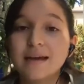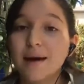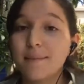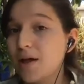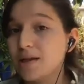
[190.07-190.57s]

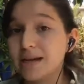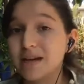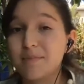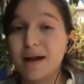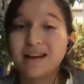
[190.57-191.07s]
get
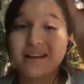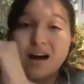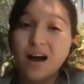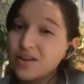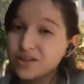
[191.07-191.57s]
pollinated by any
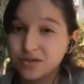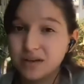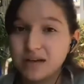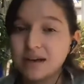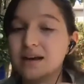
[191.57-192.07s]
other
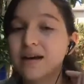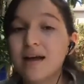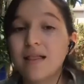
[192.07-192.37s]
zucchini,